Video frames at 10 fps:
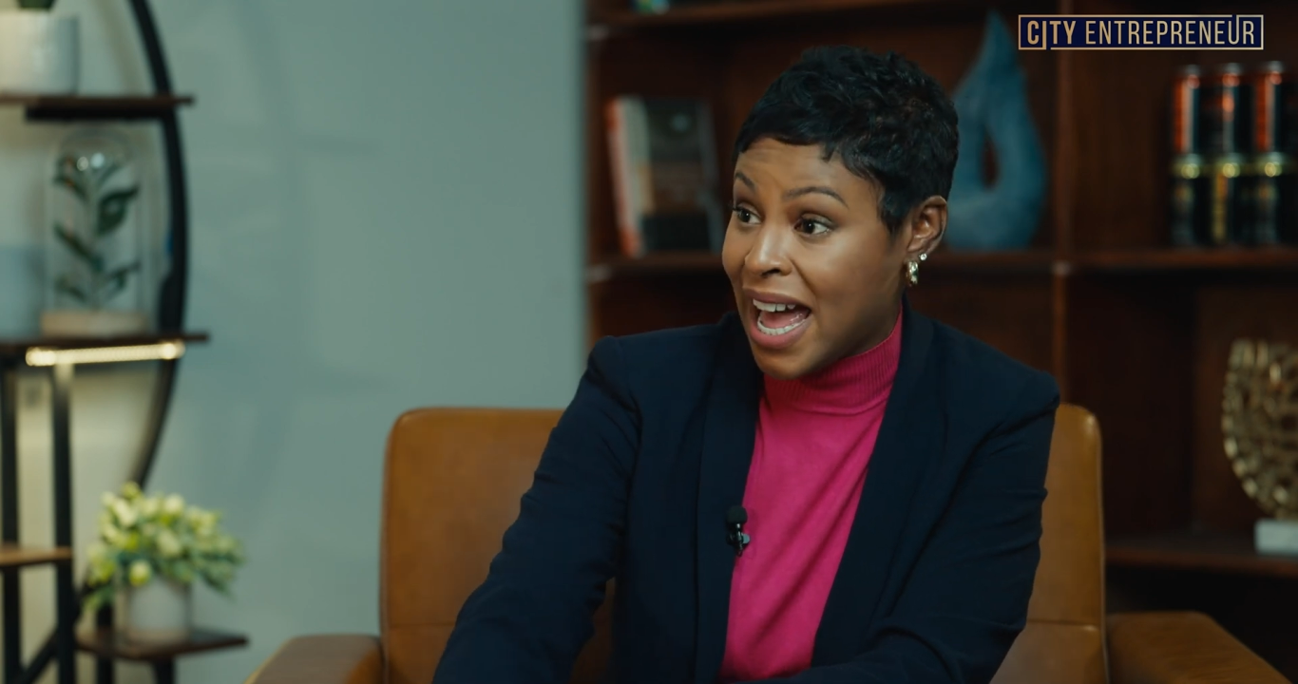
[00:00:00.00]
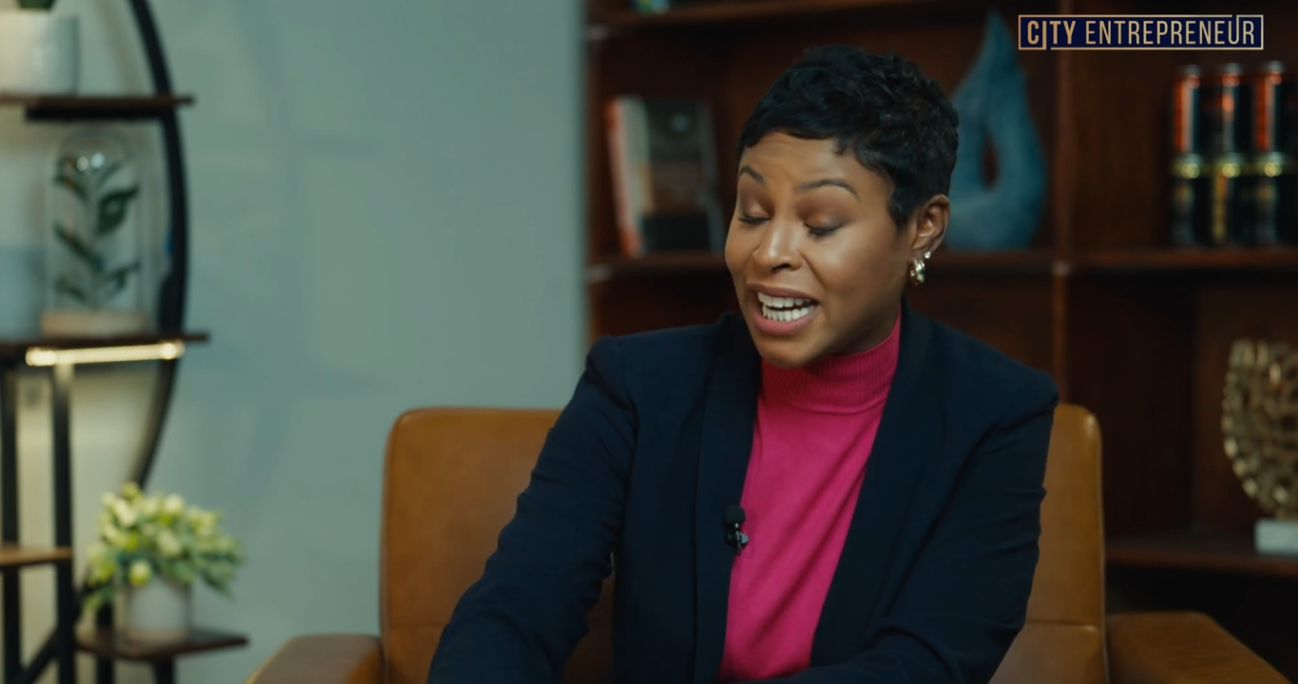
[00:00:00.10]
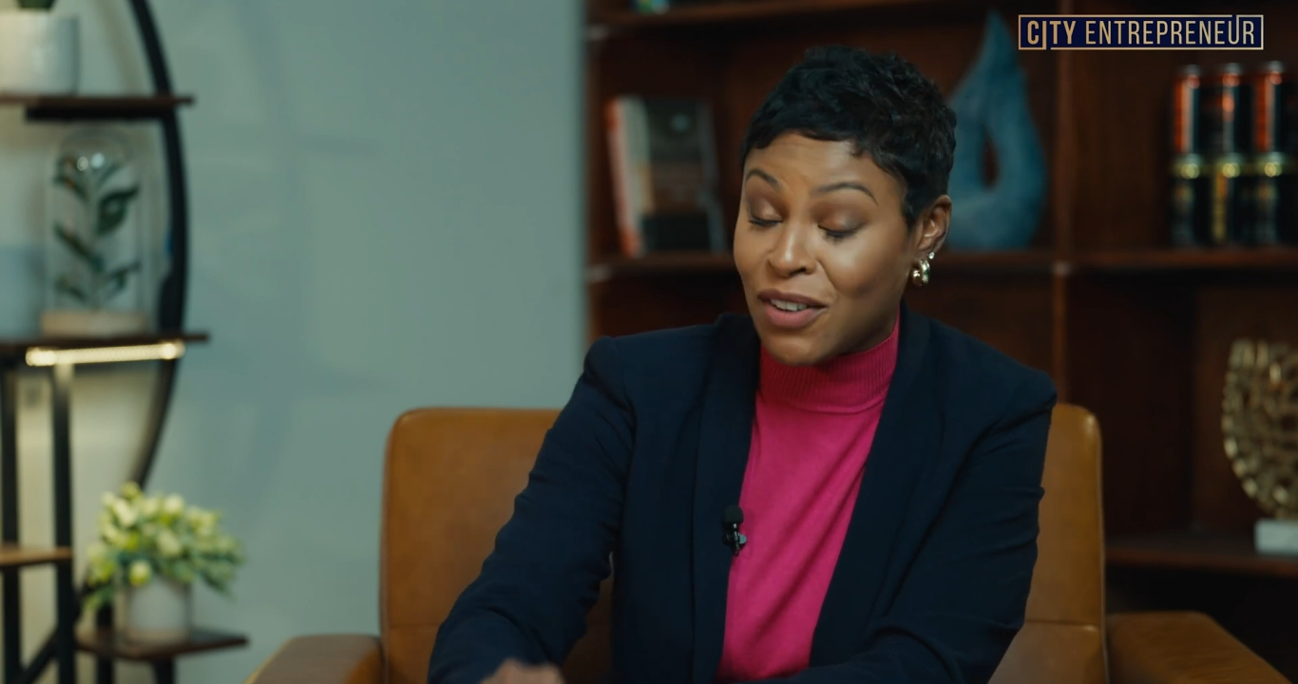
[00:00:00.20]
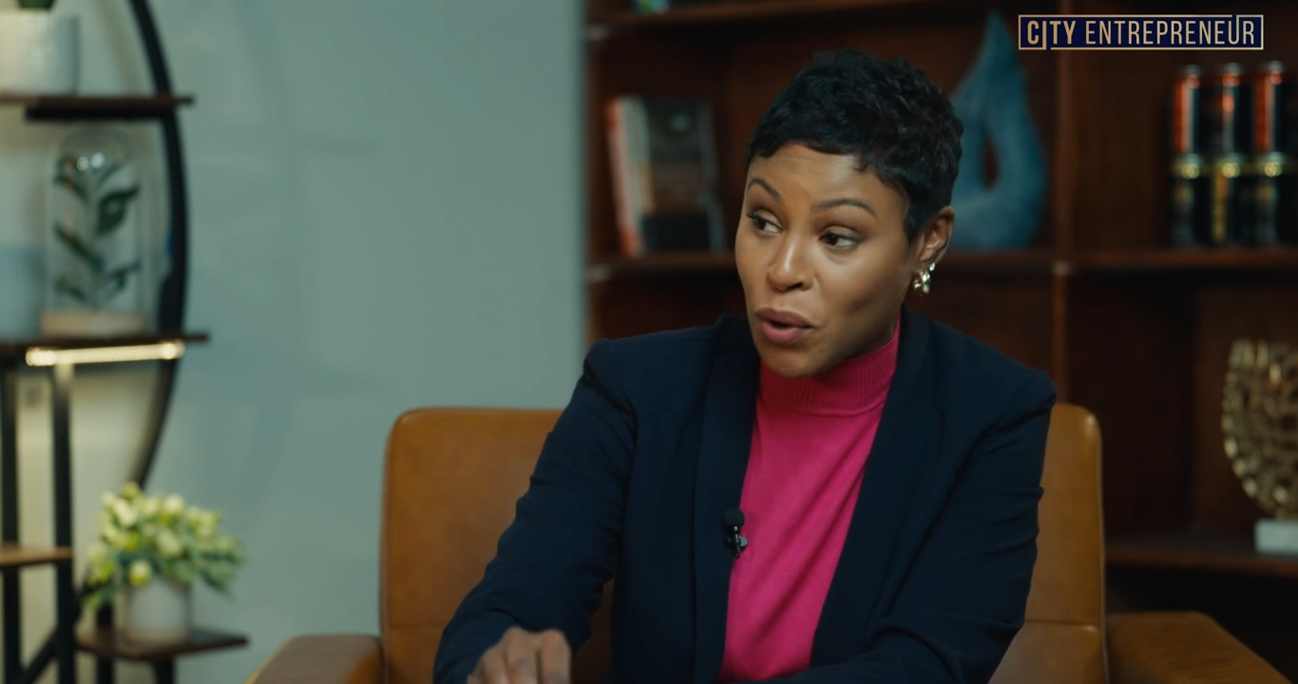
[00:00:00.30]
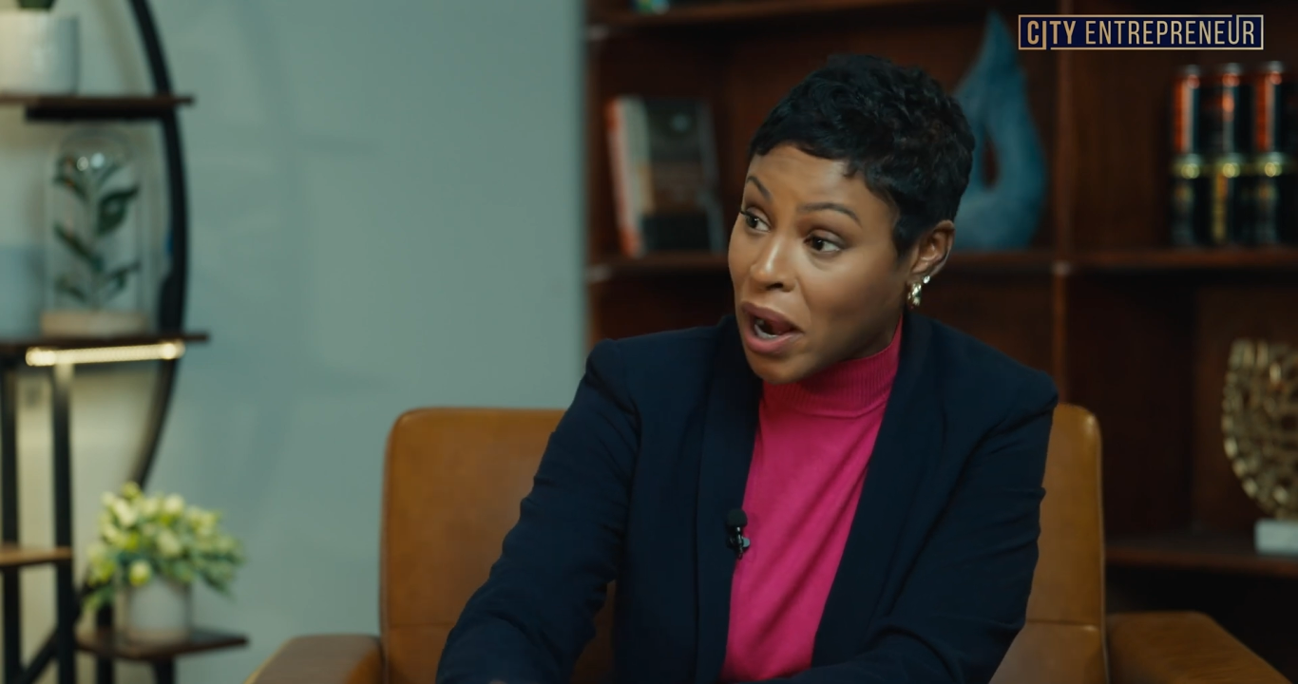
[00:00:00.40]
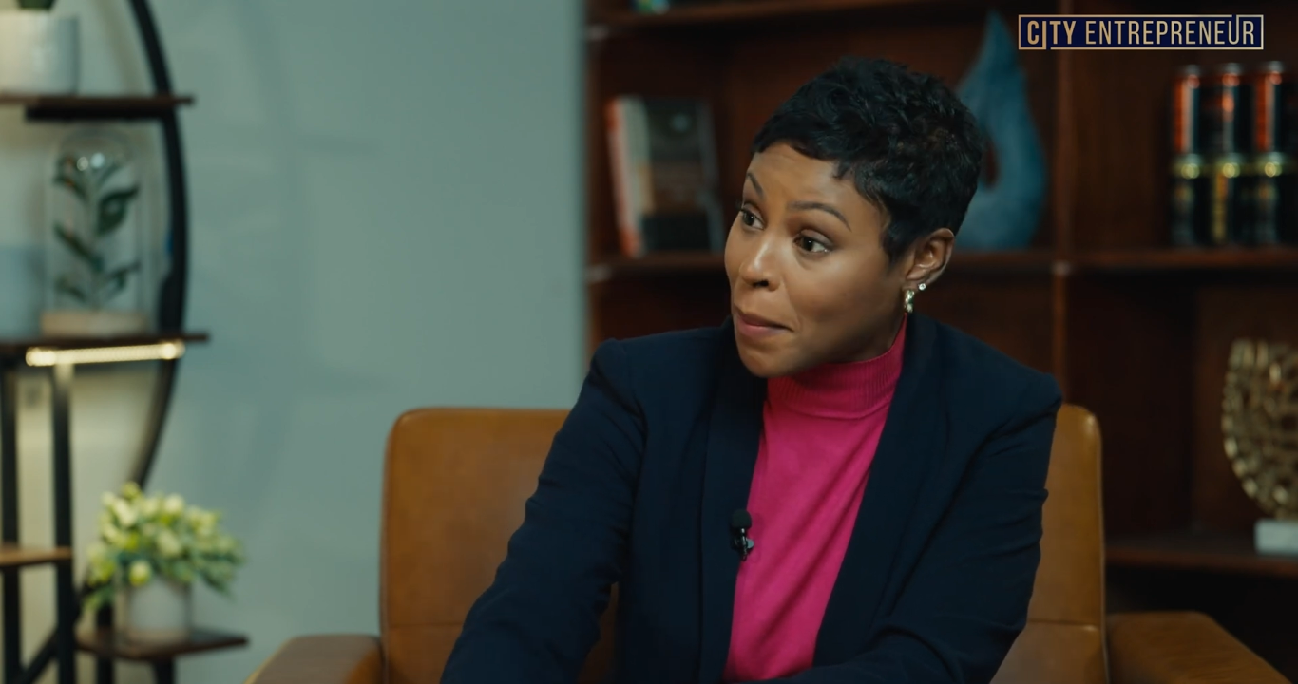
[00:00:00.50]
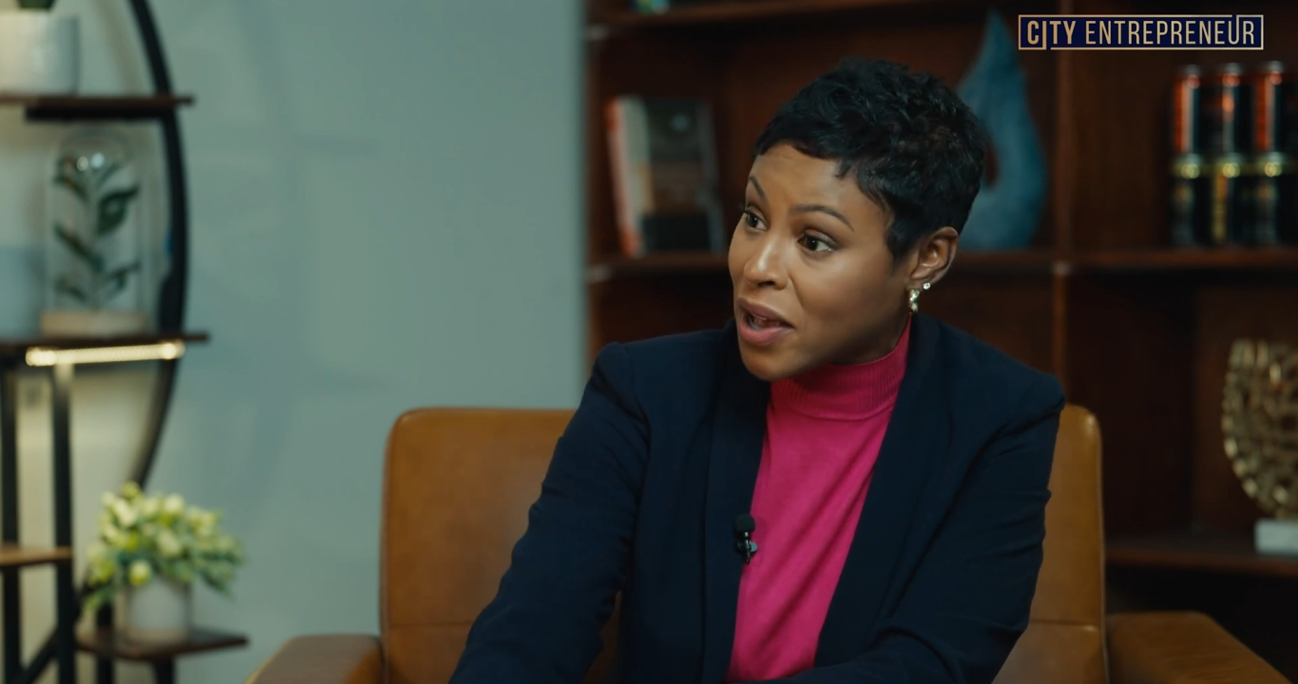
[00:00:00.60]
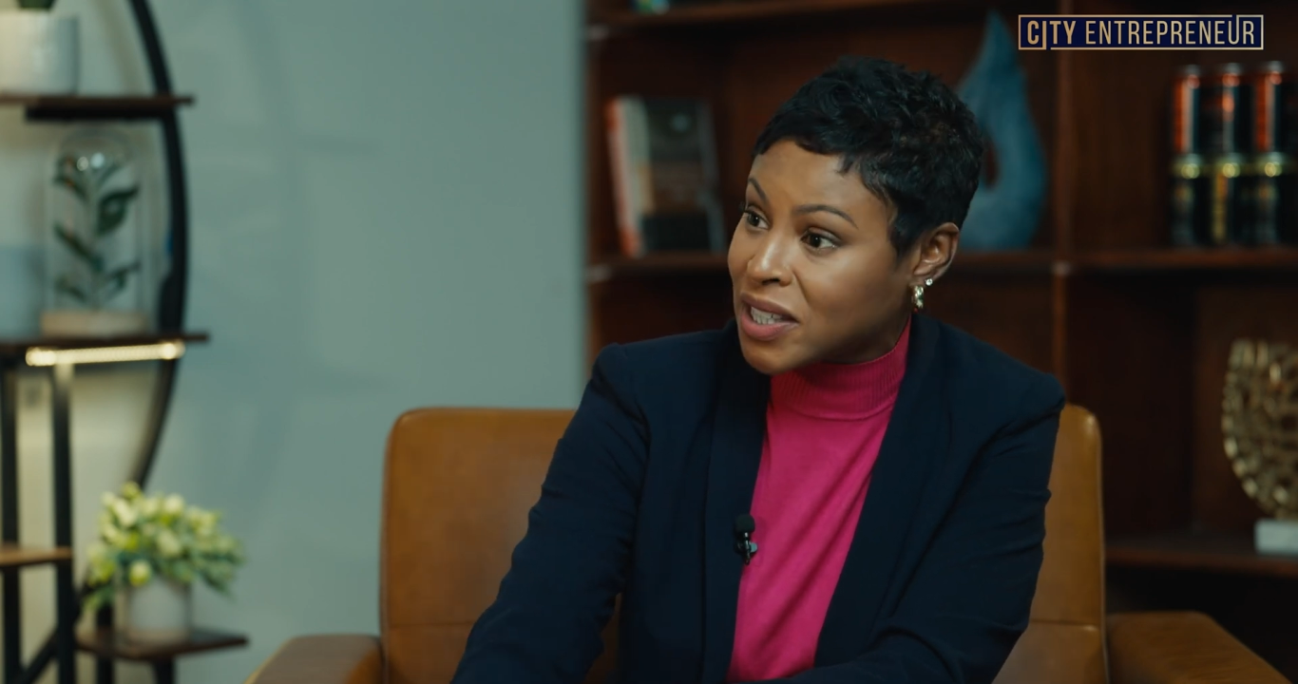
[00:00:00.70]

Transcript: And if grandma